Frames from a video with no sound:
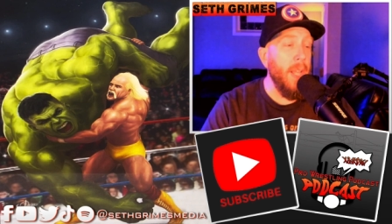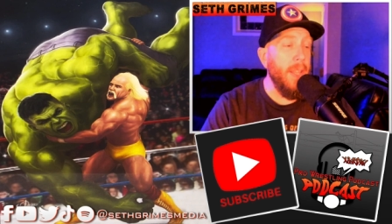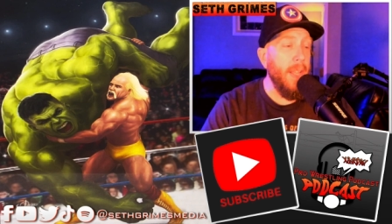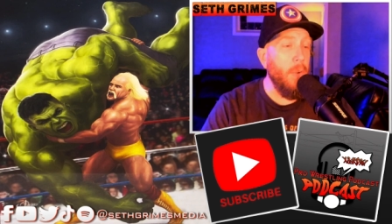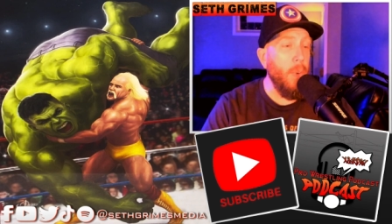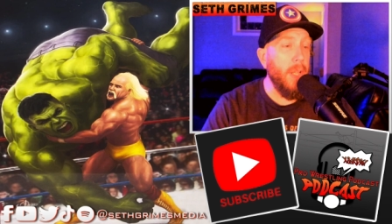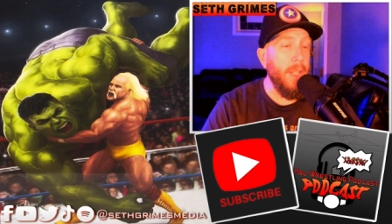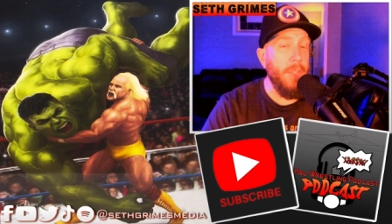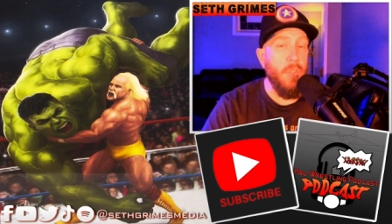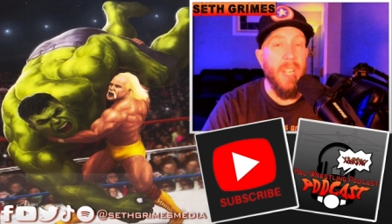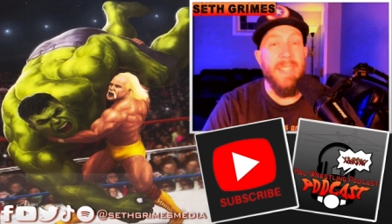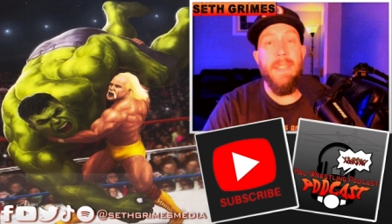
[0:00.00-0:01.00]
they quickly
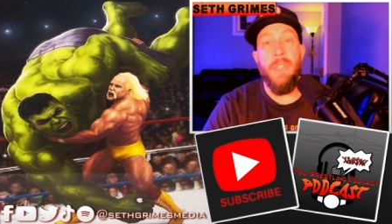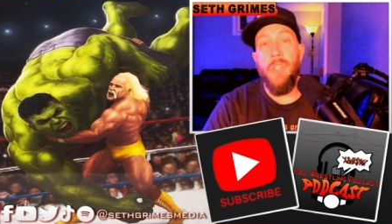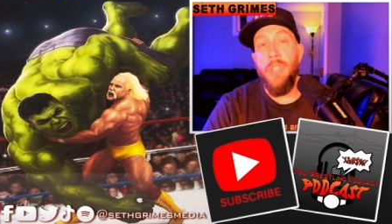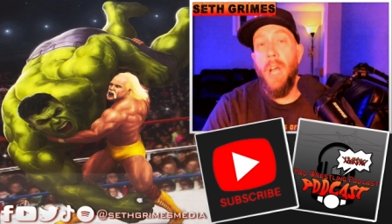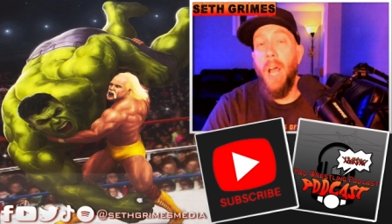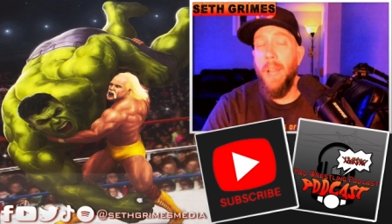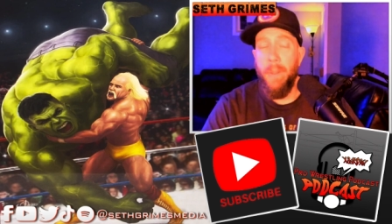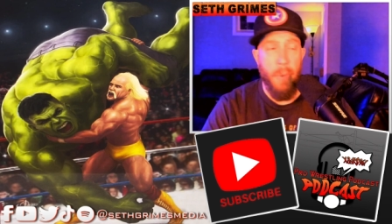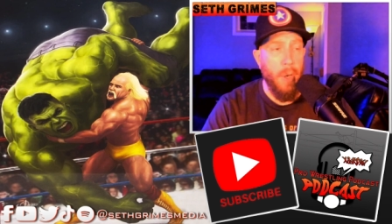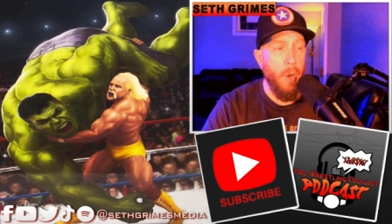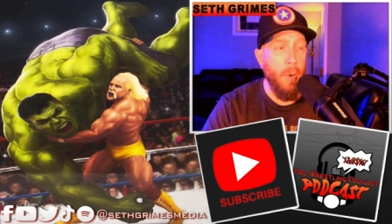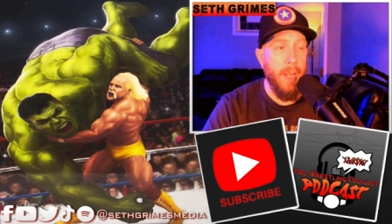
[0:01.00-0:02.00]
transitioned to
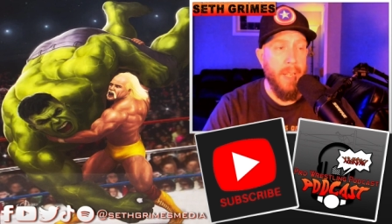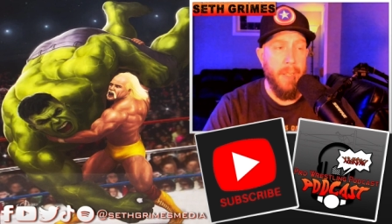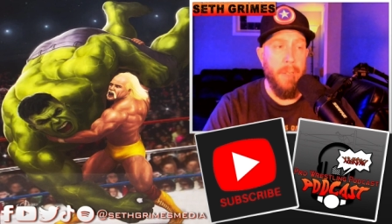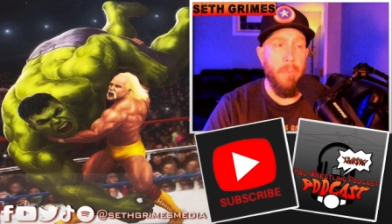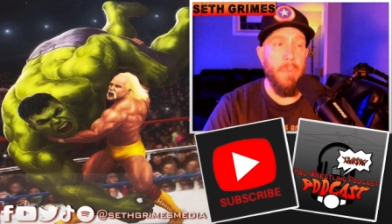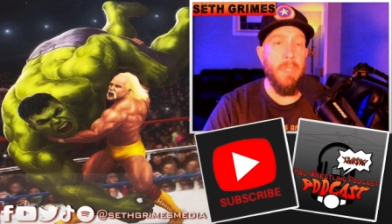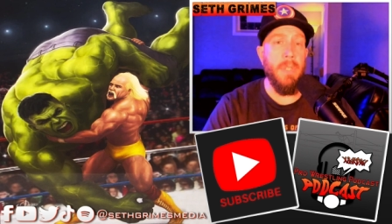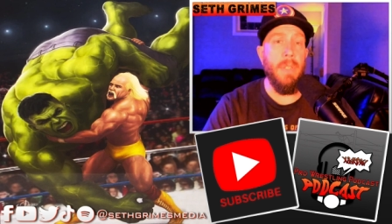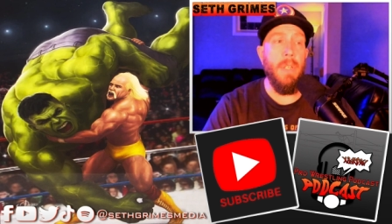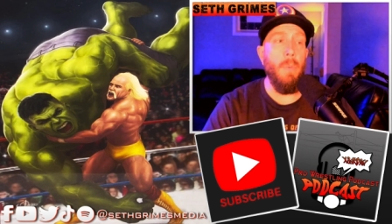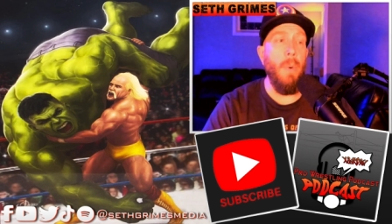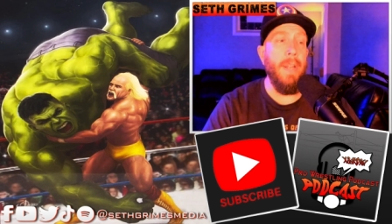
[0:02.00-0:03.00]
Hollywood Hogan, and it was a
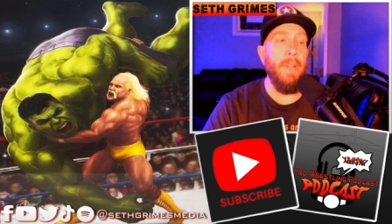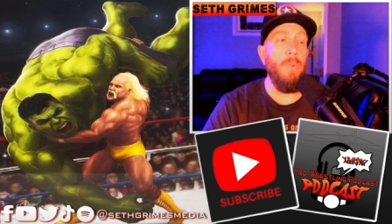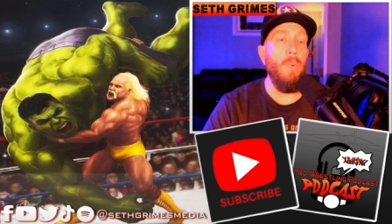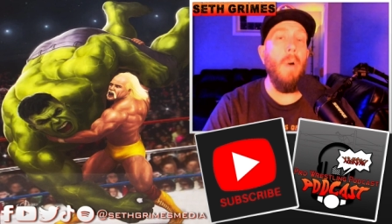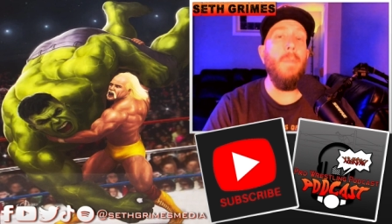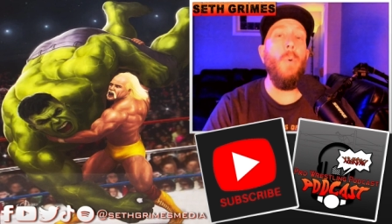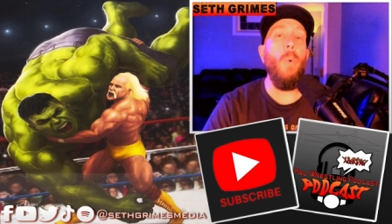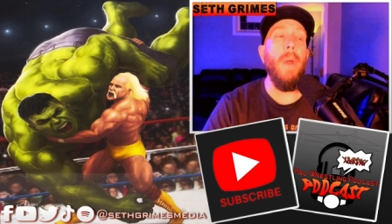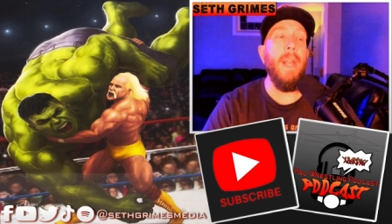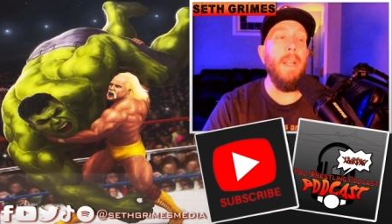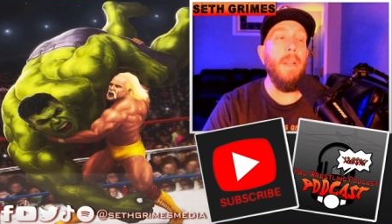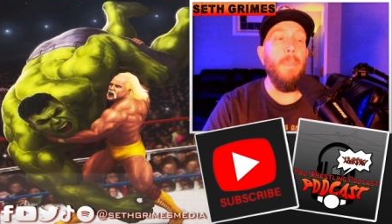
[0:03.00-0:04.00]
good way to
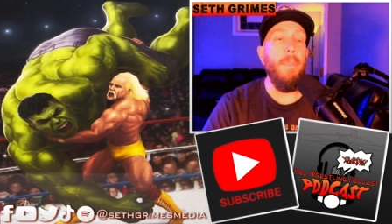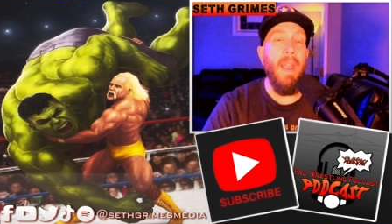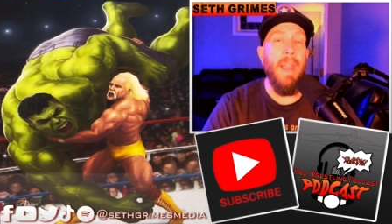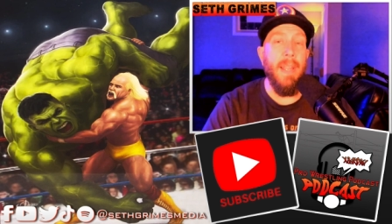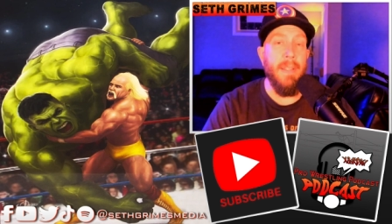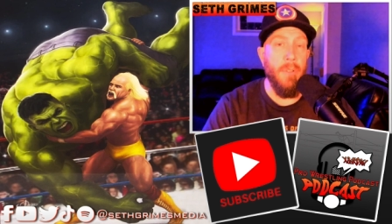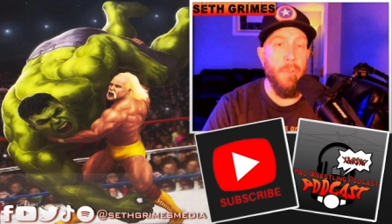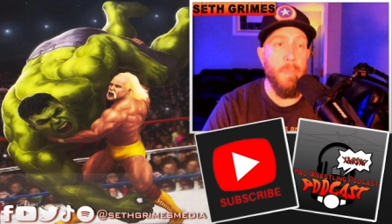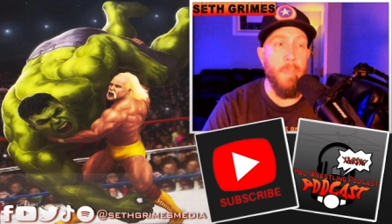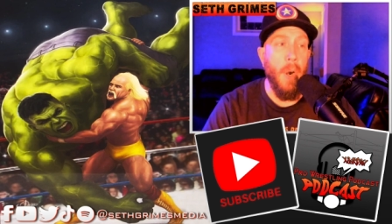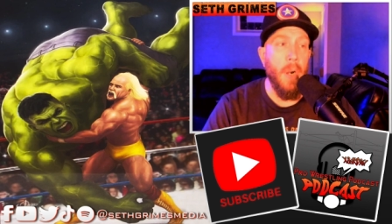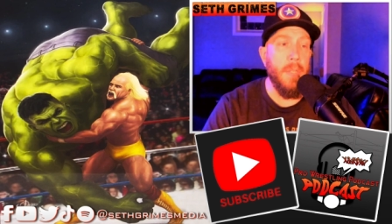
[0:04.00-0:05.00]
avoid paying
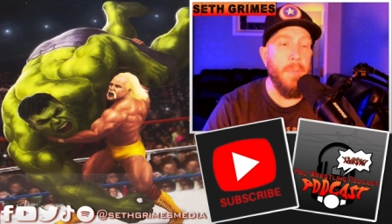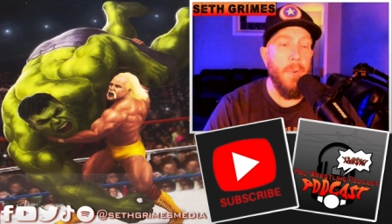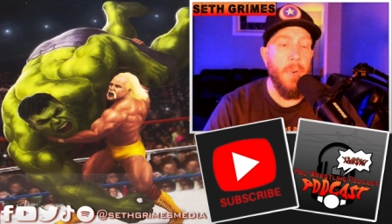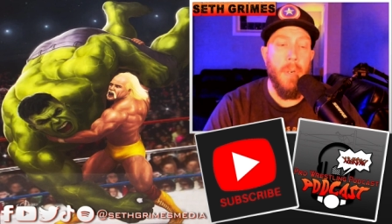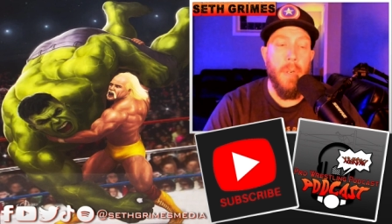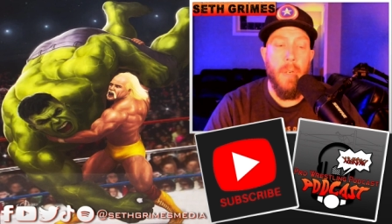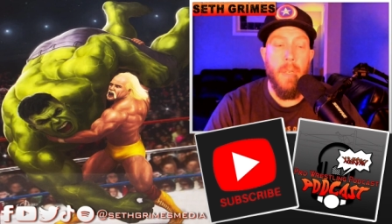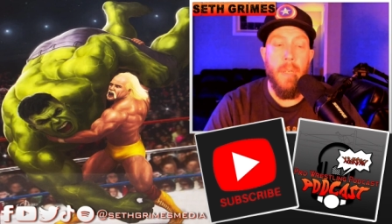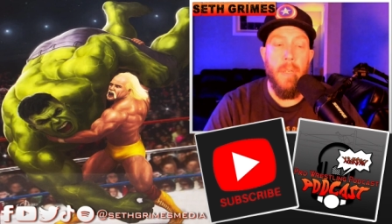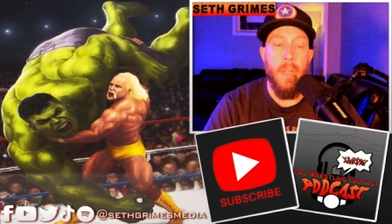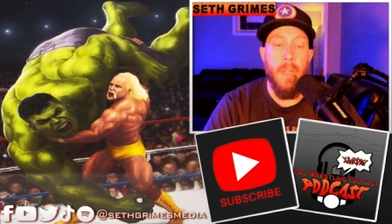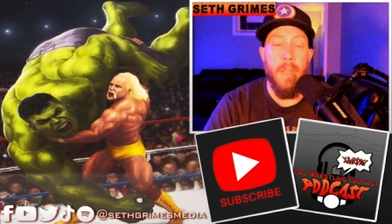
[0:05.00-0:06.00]
those marks for
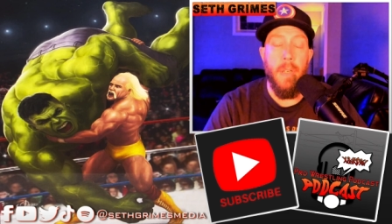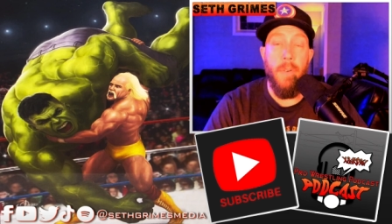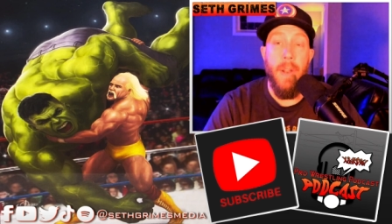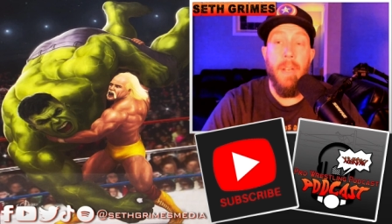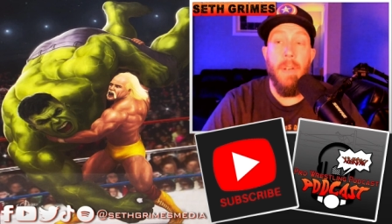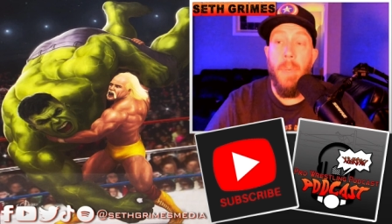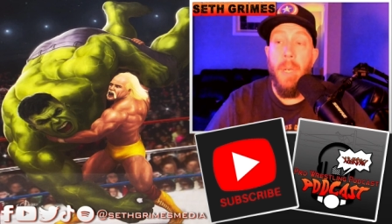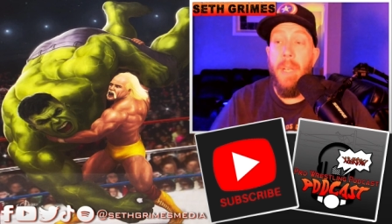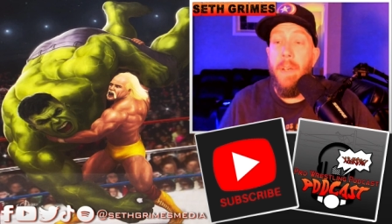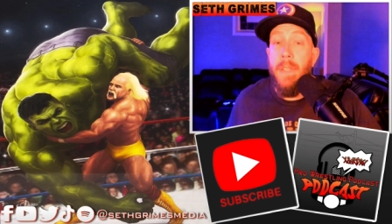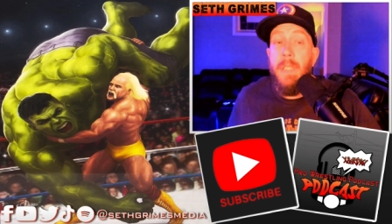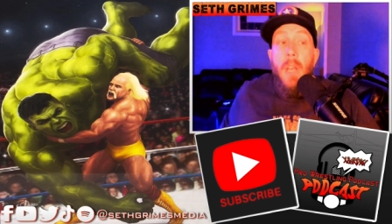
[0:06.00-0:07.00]
uh, a great number of
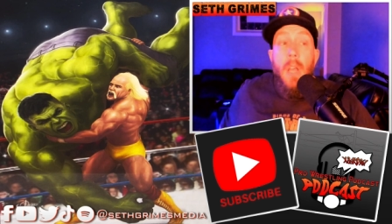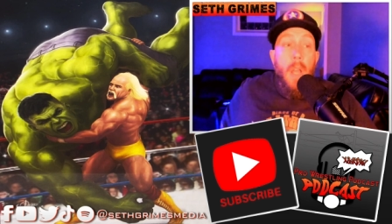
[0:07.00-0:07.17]
years.